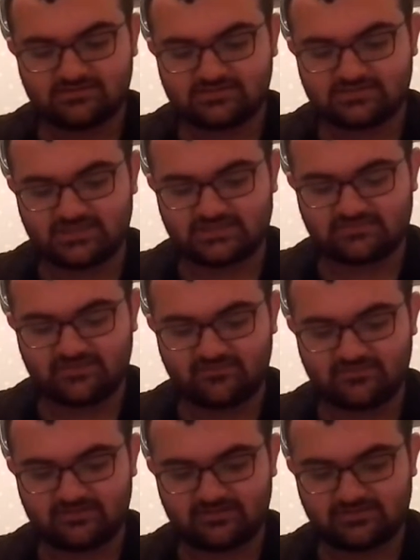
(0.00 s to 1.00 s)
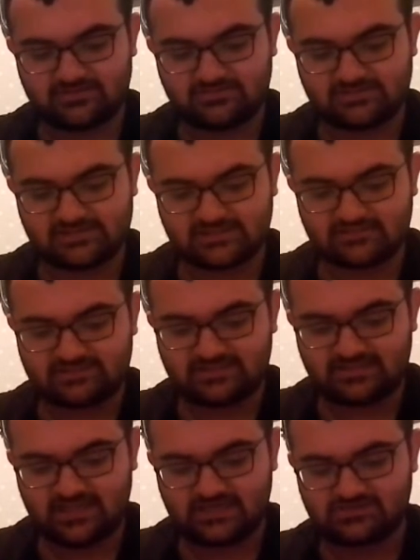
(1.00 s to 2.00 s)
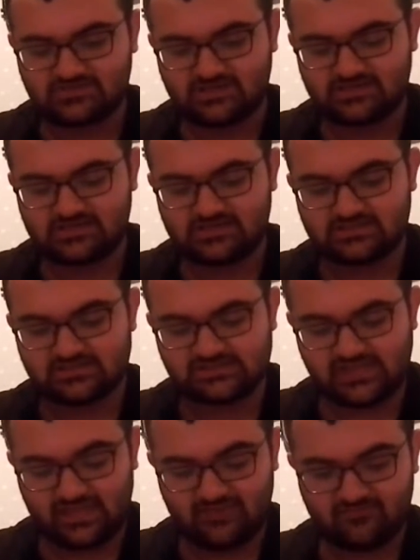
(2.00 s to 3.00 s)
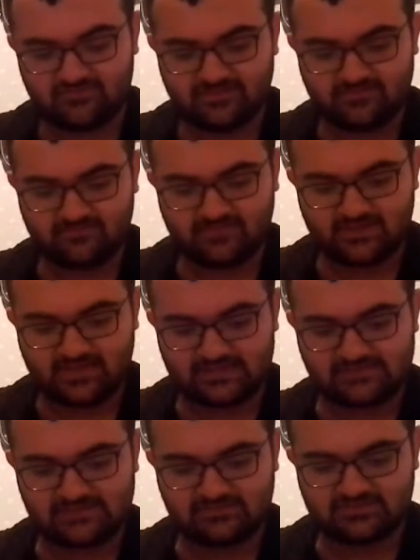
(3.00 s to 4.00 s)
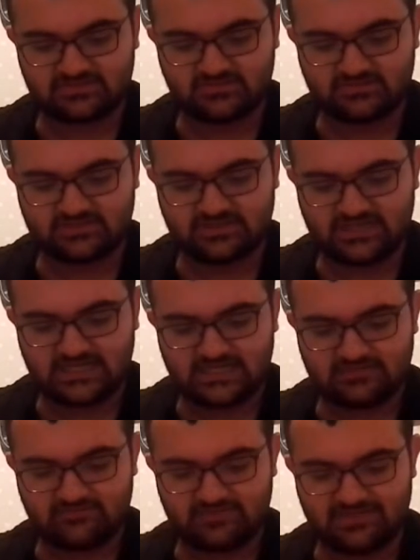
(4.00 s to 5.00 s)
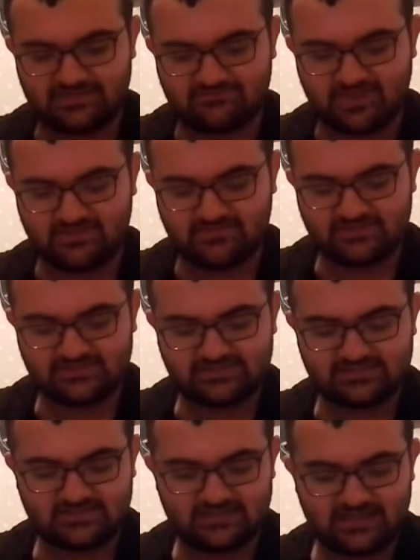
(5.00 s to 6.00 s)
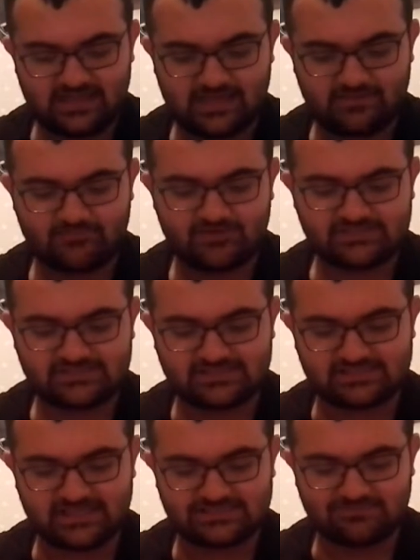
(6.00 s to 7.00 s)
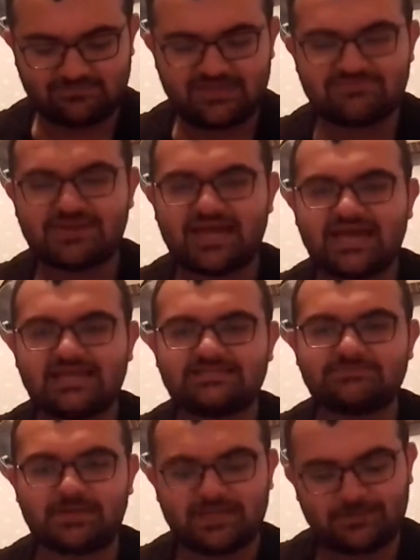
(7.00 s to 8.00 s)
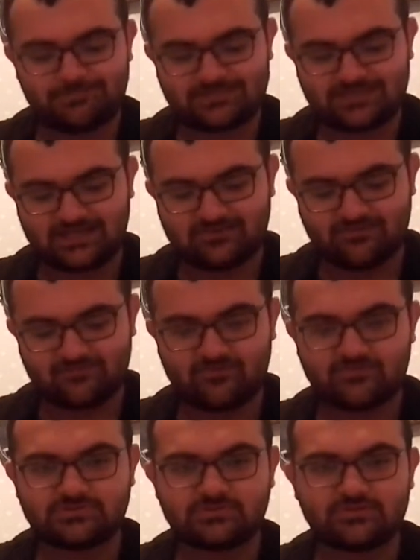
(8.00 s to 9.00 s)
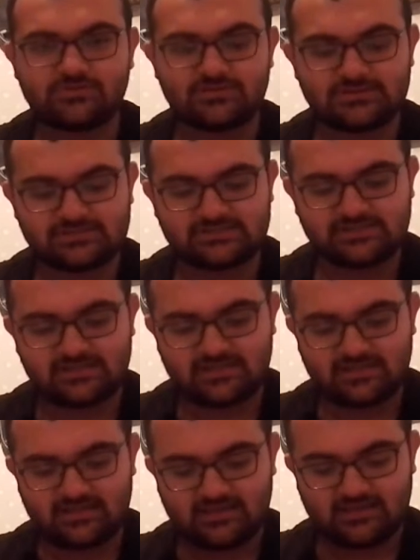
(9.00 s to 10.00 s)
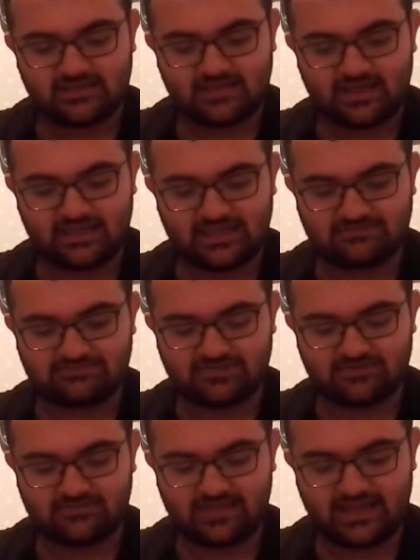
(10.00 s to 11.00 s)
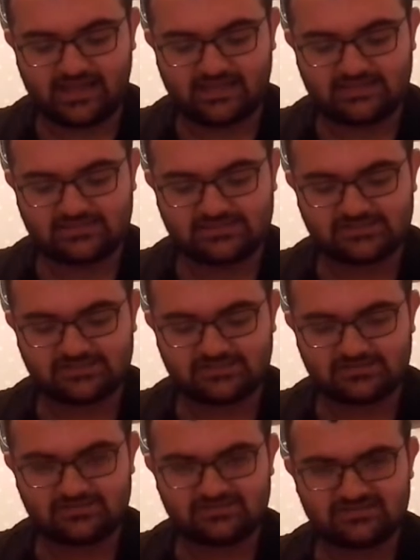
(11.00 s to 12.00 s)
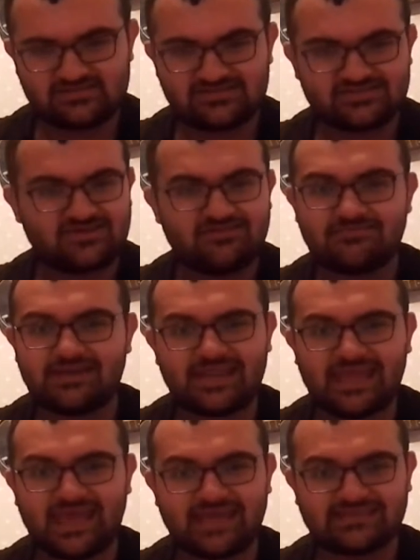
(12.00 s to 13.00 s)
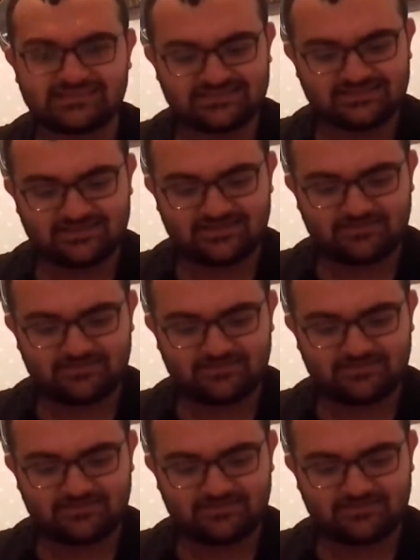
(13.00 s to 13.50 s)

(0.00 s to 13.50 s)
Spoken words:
She tells me of a suicidal teenage drug addict saved. I say what a hoot and have a million babies. I have breasts the size of beanbags, my hips can't fit through doors. I eat my own eggs, so many eggs.